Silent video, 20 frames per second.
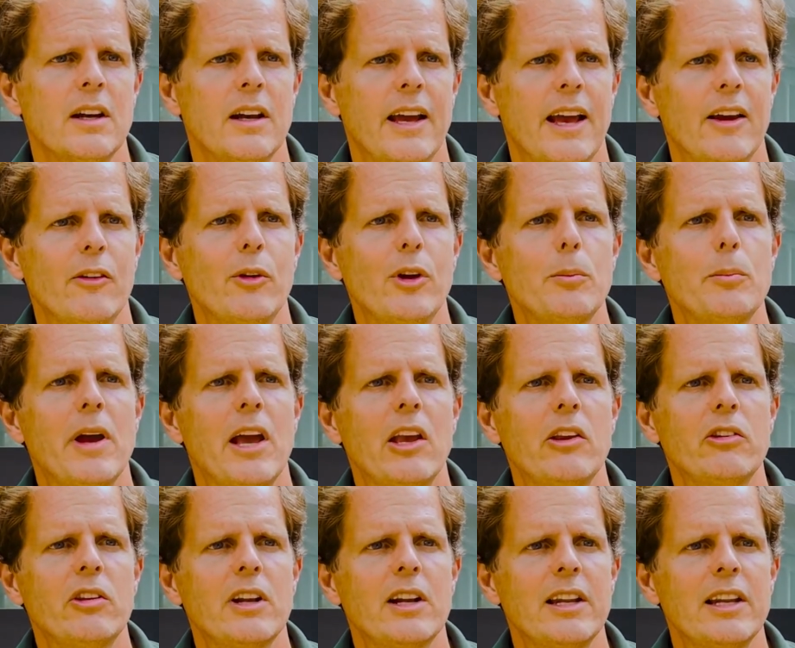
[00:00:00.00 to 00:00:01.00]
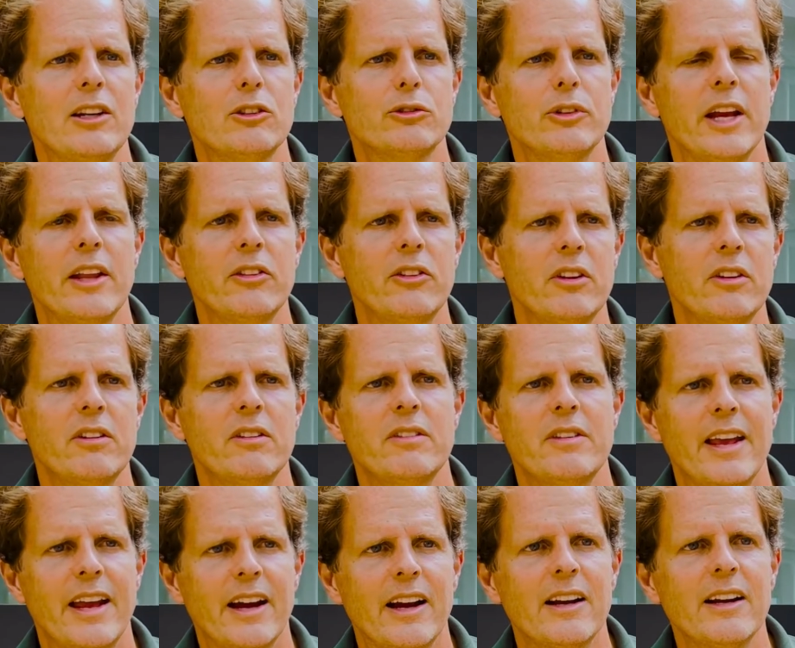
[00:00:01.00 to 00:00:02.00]
and we basically rented
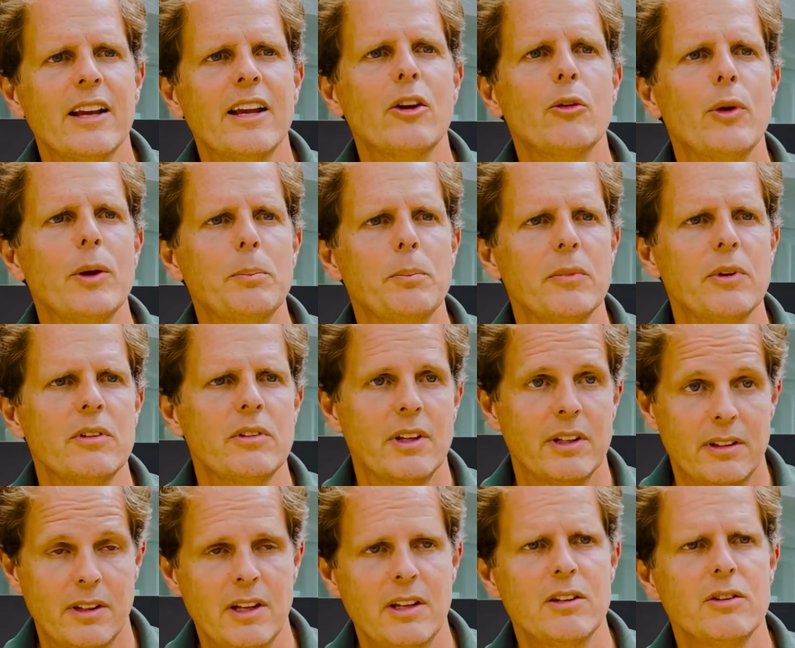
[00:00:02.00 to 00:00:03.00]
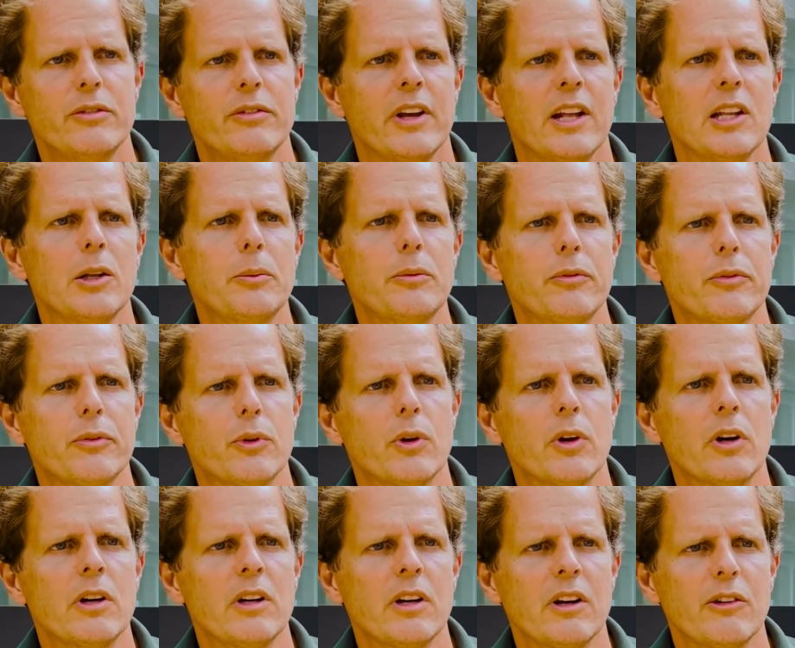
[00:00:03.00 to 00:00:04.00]
their equipment that they developed
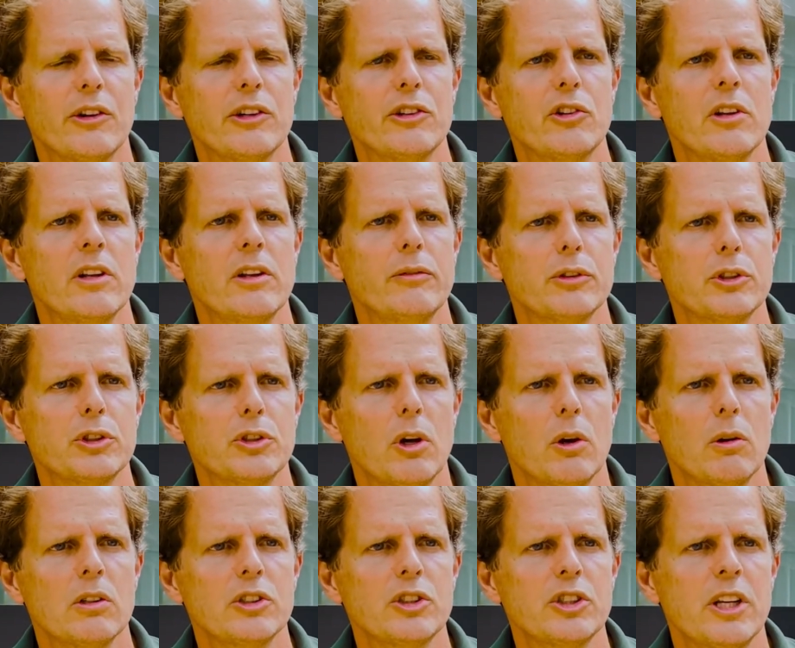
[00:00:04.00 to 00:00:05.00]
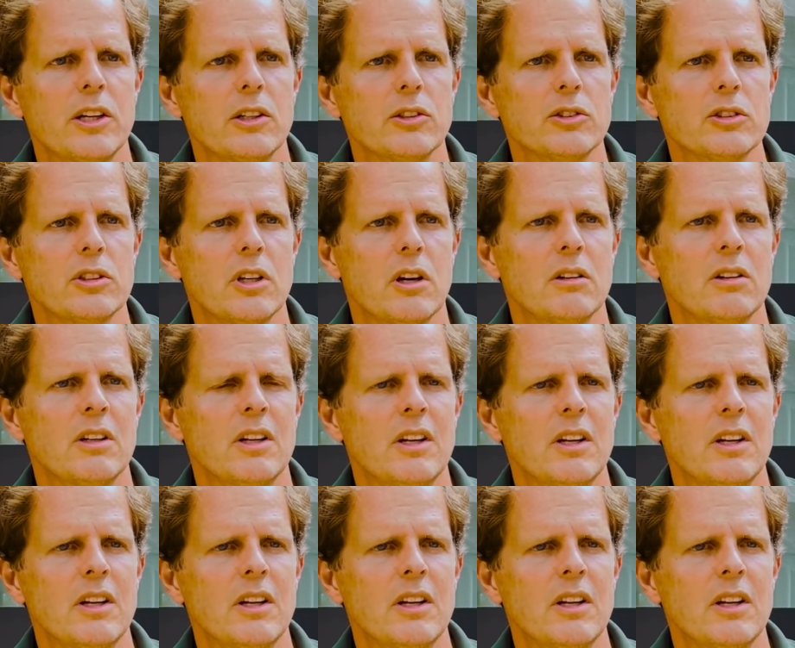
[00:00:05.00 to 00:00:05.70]
originally for solar cells. So